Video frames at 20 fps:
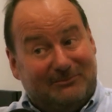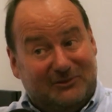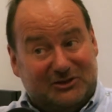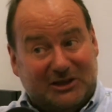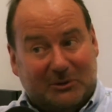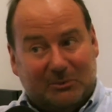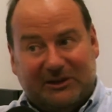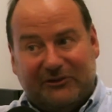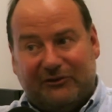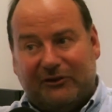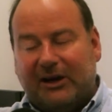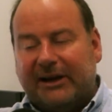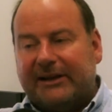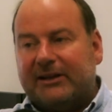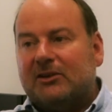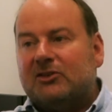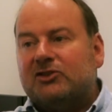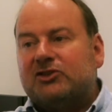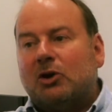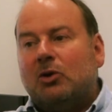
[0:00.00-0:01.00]
doubly fine.
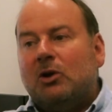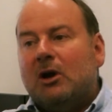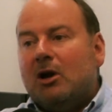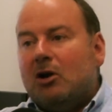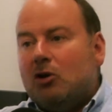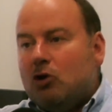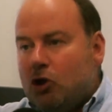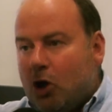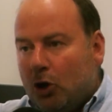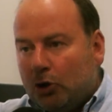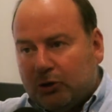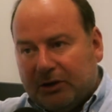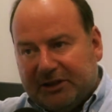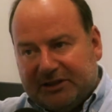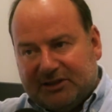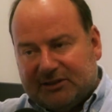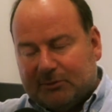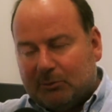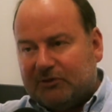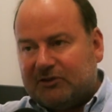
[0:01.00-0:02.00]
So no
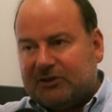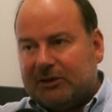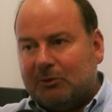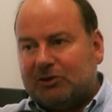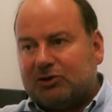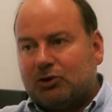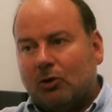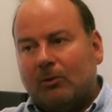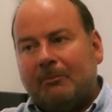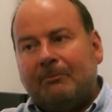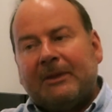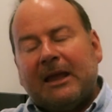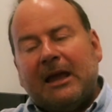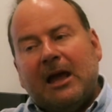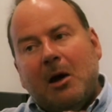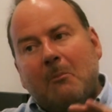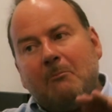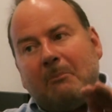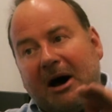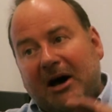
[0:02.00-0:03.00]
criticism of Tim at all.
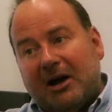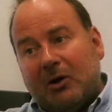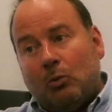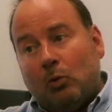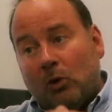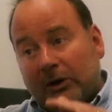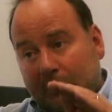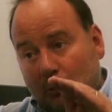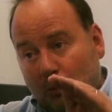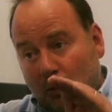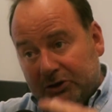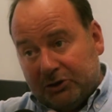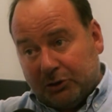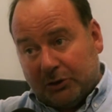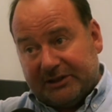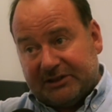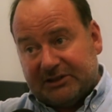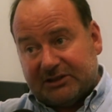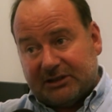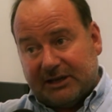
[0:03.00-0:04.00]
But what I would
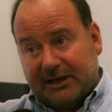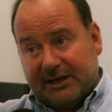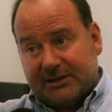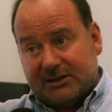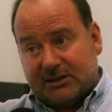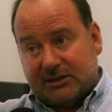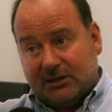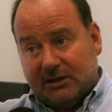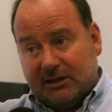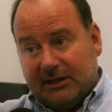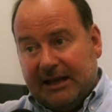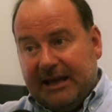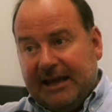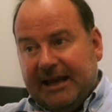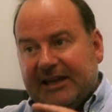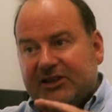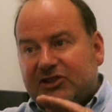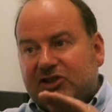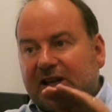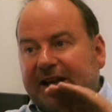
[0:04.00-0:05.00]
criticise
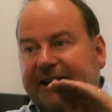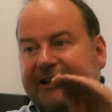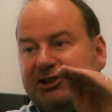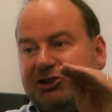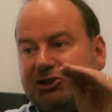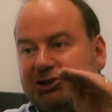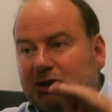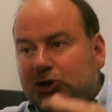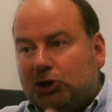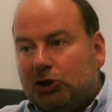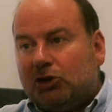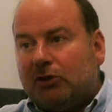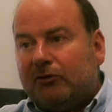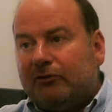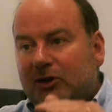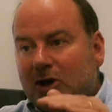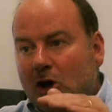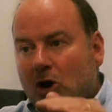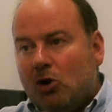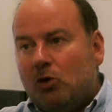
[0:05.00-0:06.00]
is that he should have
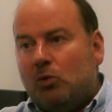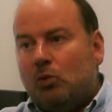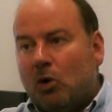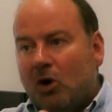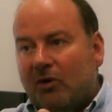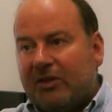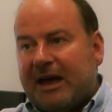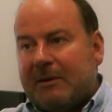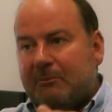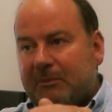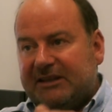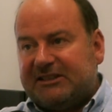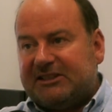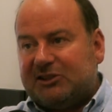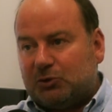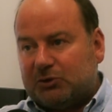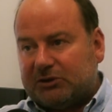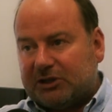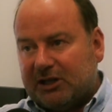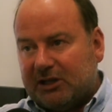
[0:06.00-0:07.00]
known what that
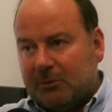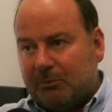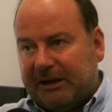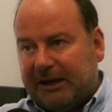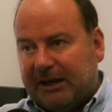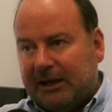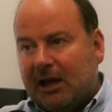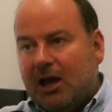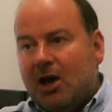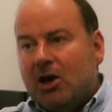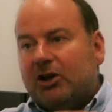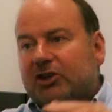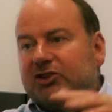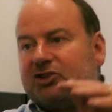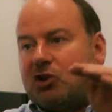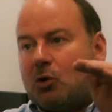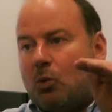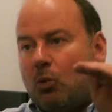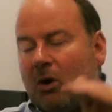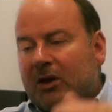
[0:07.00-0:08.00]
message was going to be. Because
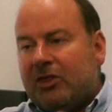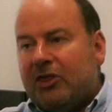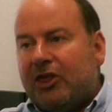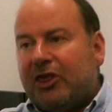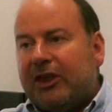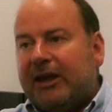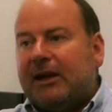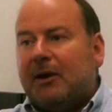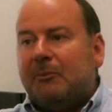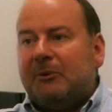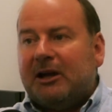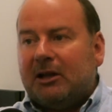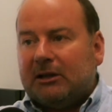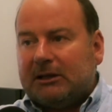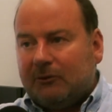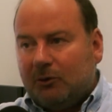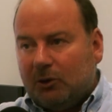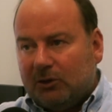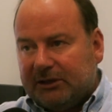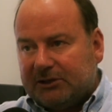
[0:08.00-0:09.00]
the one thing, I mean, I'll
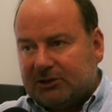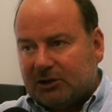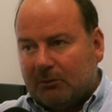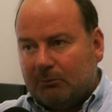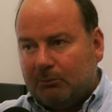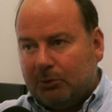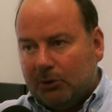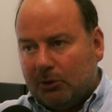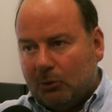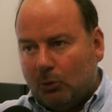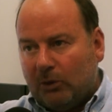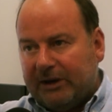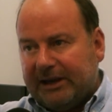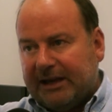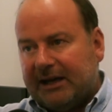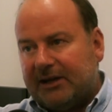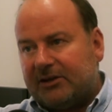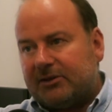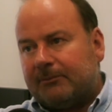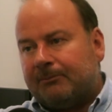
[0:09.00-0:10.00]
give you an example that we
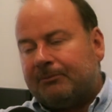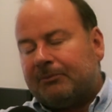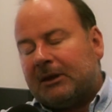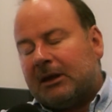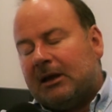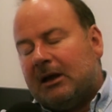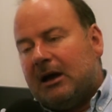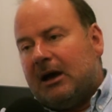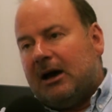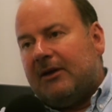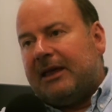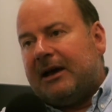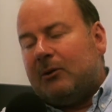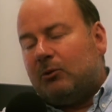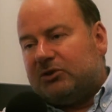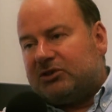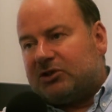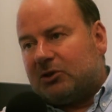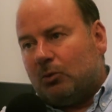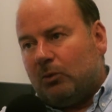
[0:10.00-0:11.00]
had, and that
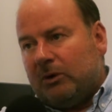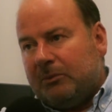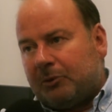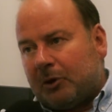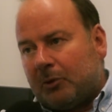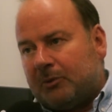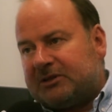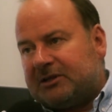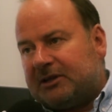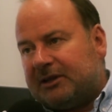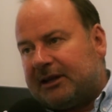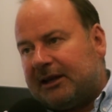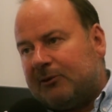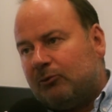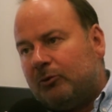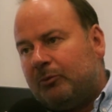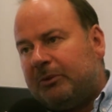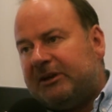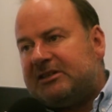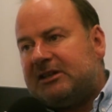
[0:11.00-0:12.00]
was that we promised that the game
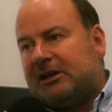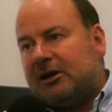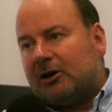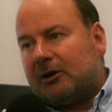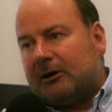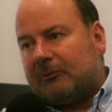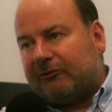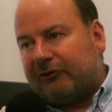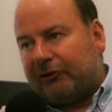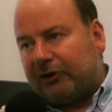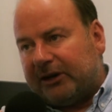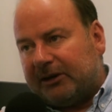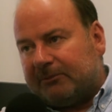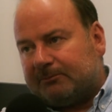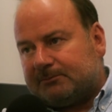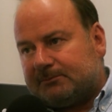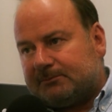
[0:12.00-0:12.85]
would be DRM free.